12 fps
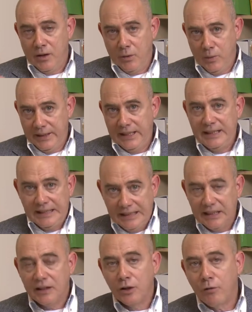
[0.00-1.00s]
We did in
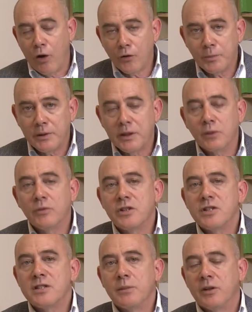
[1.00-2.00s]
Ichilov Hospital, which
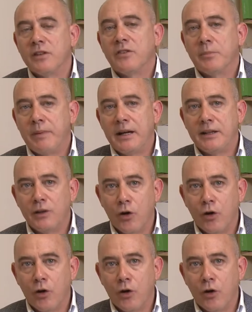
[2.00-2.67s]
is the municipality